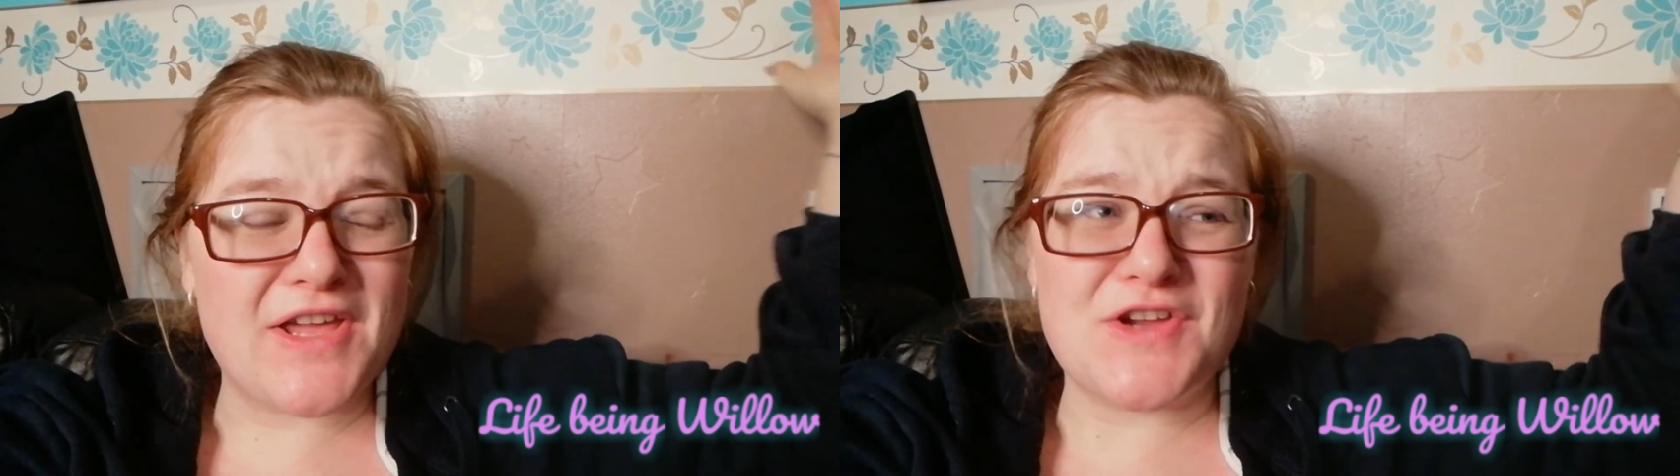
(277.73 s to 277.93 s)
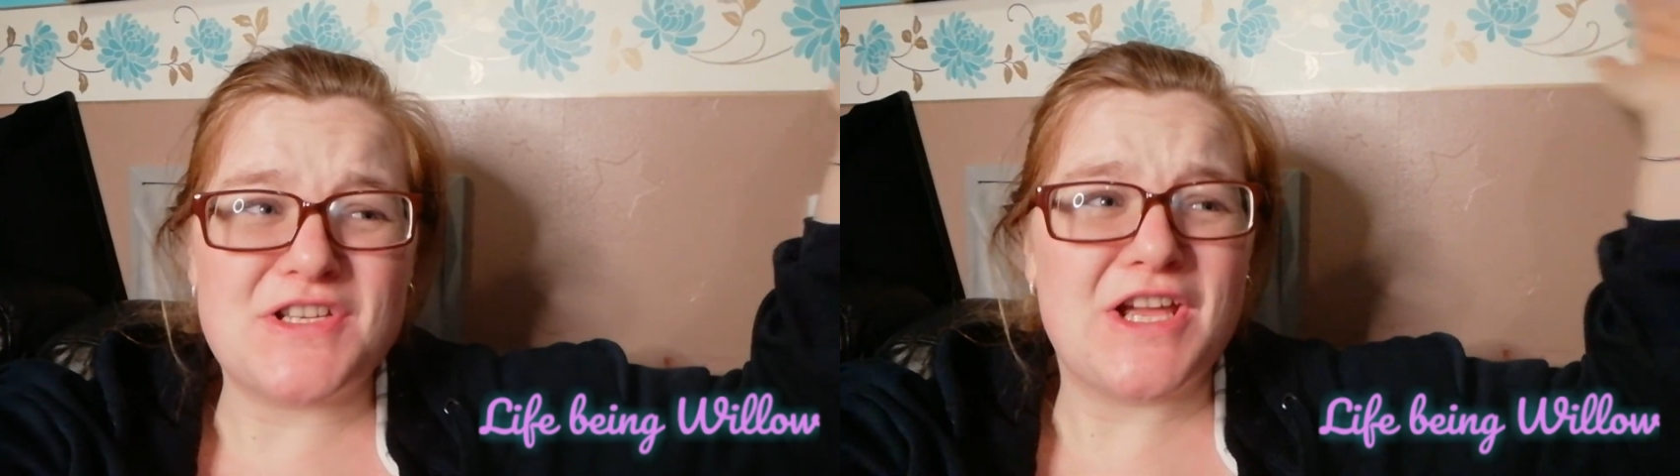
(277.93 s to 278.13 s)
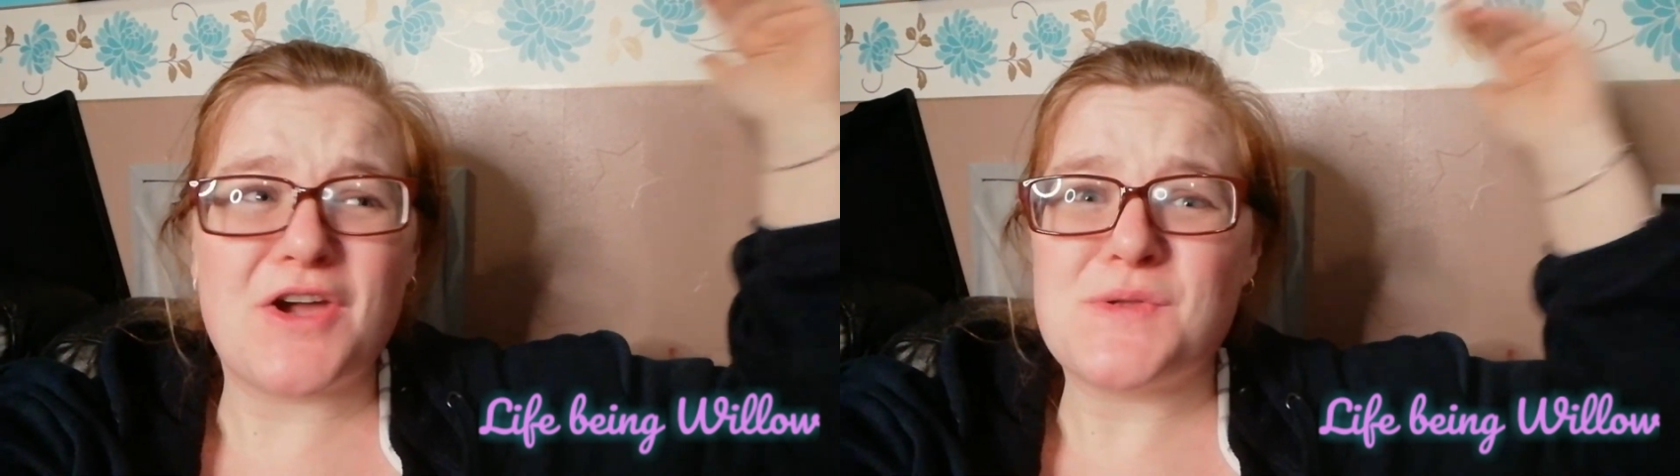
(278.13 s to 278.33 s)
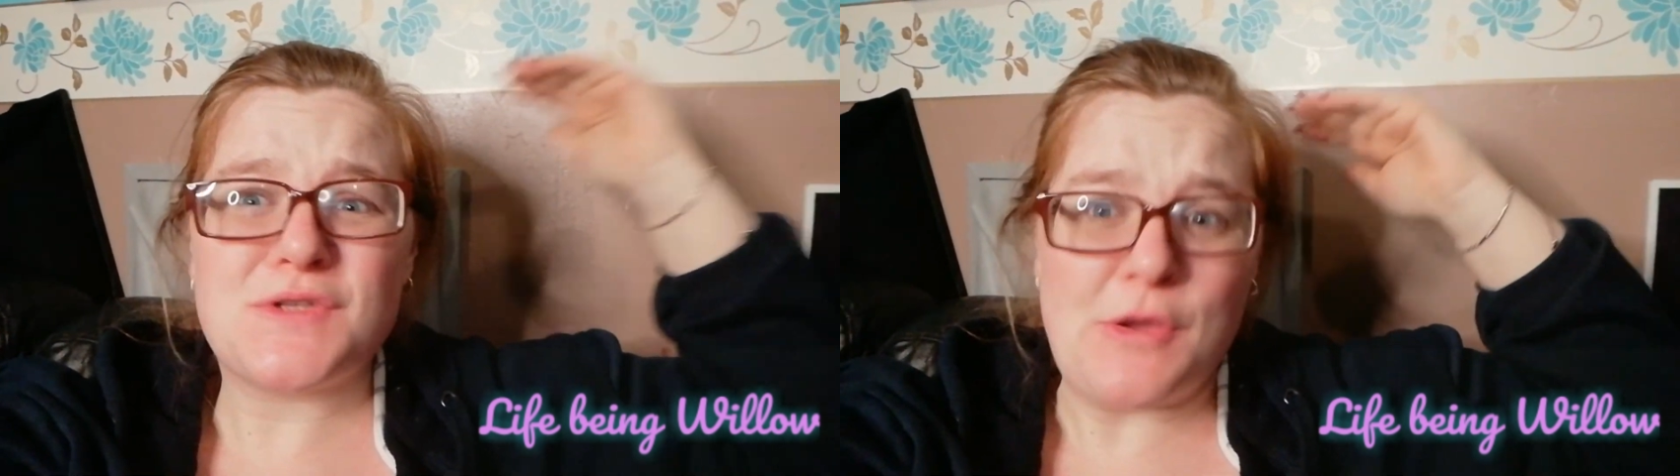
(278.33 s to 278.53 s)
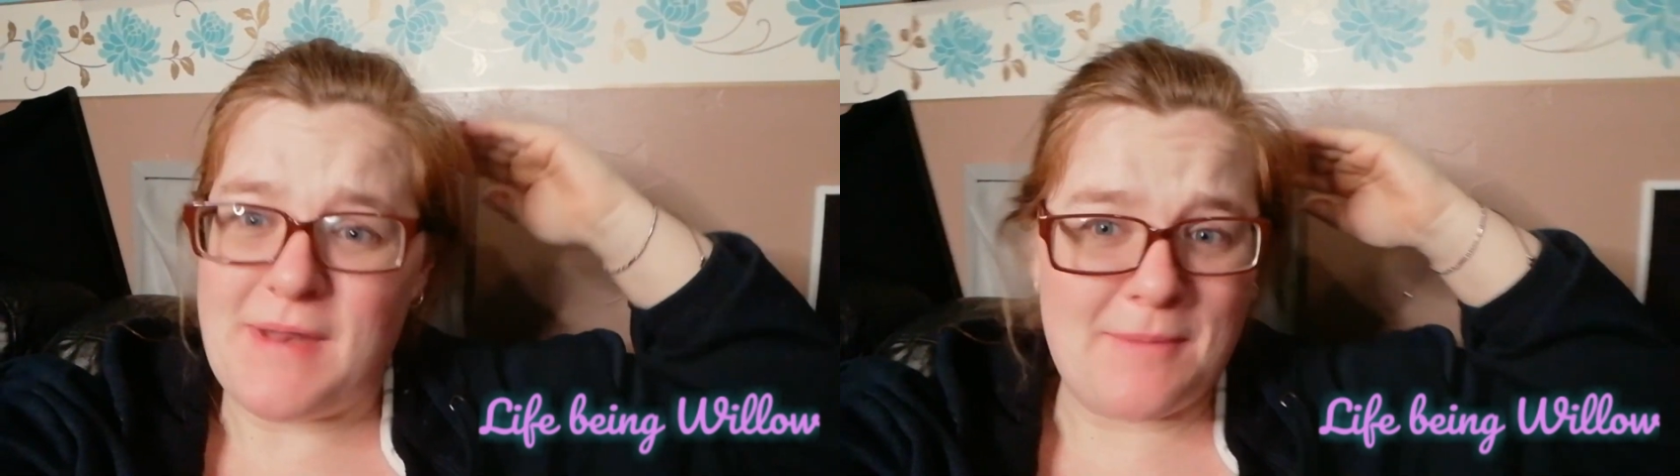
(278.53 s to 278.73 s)
I usually go
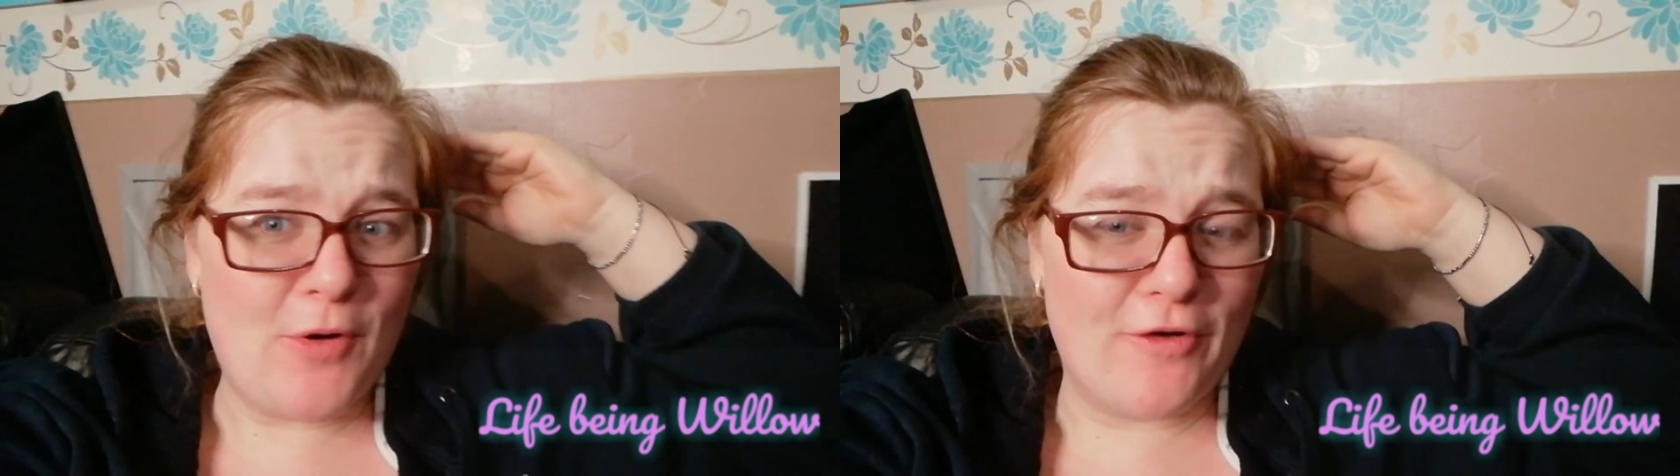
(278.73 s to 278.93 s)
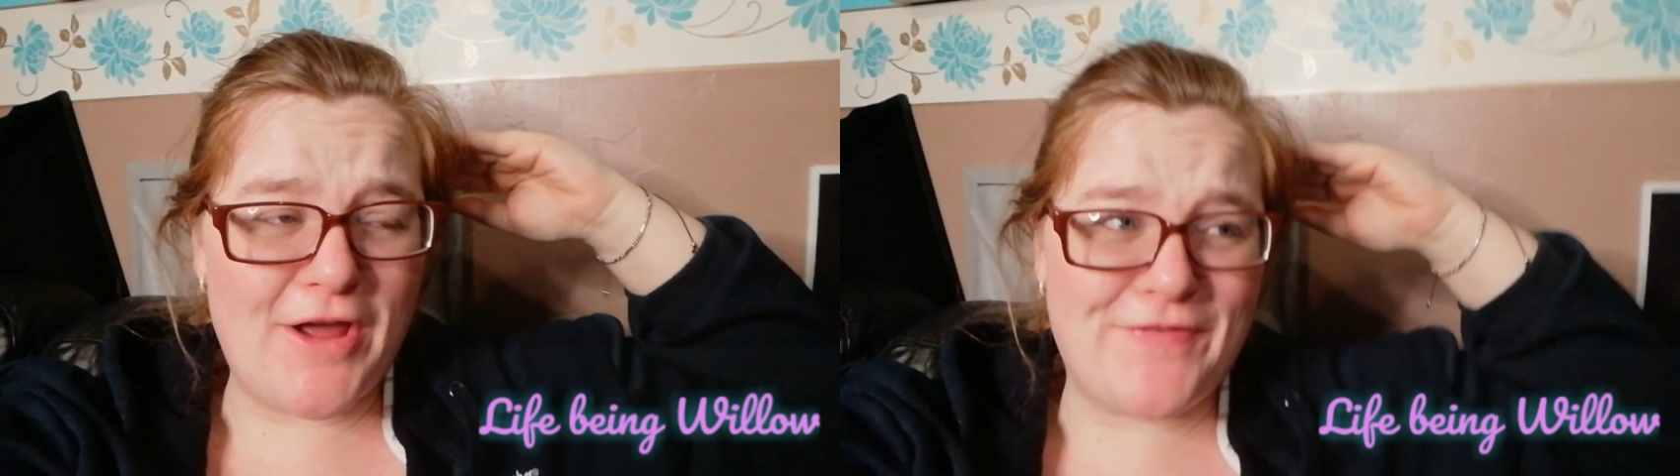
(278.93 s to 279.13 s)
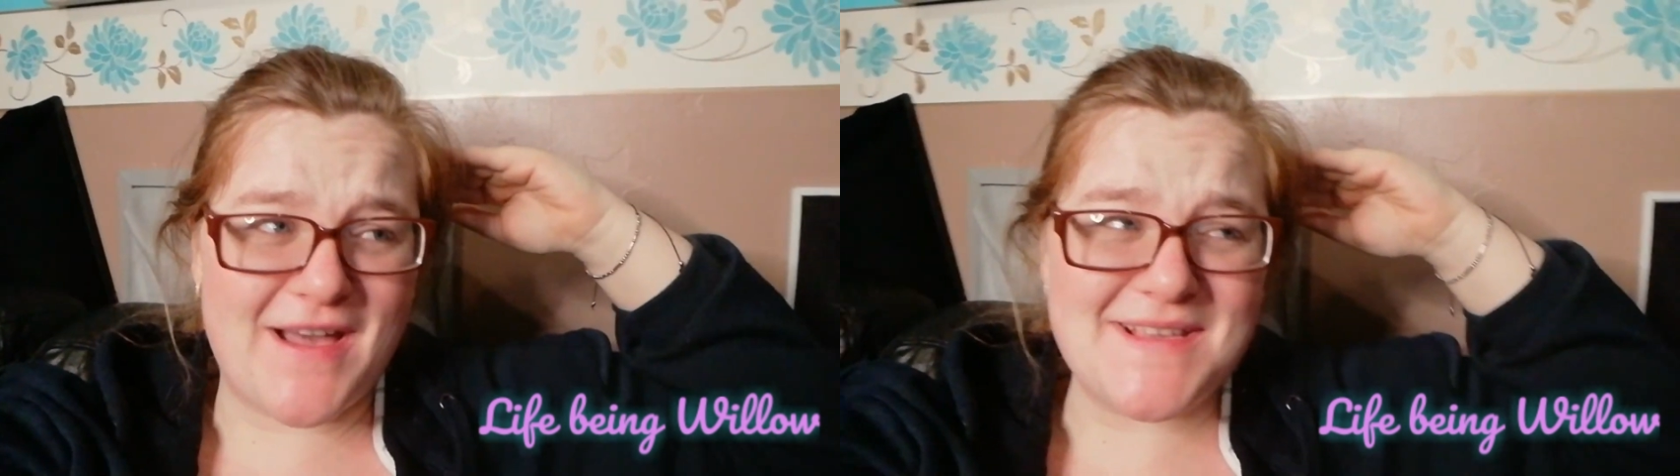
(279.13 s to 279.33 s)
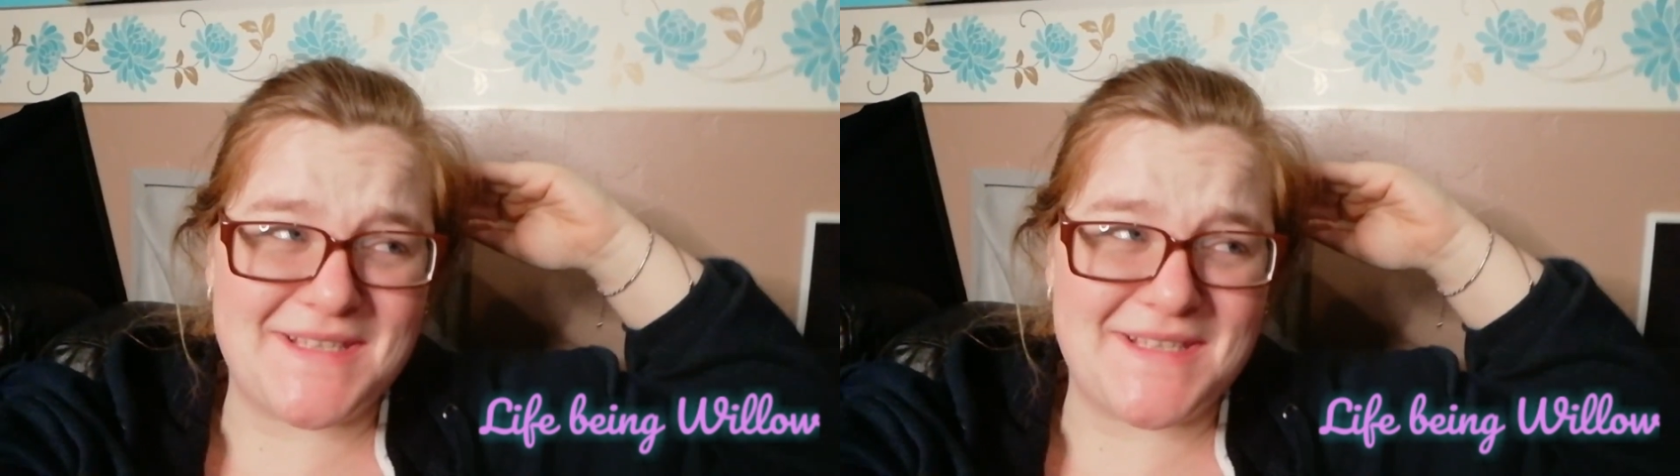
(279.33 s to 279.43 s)
so many more over,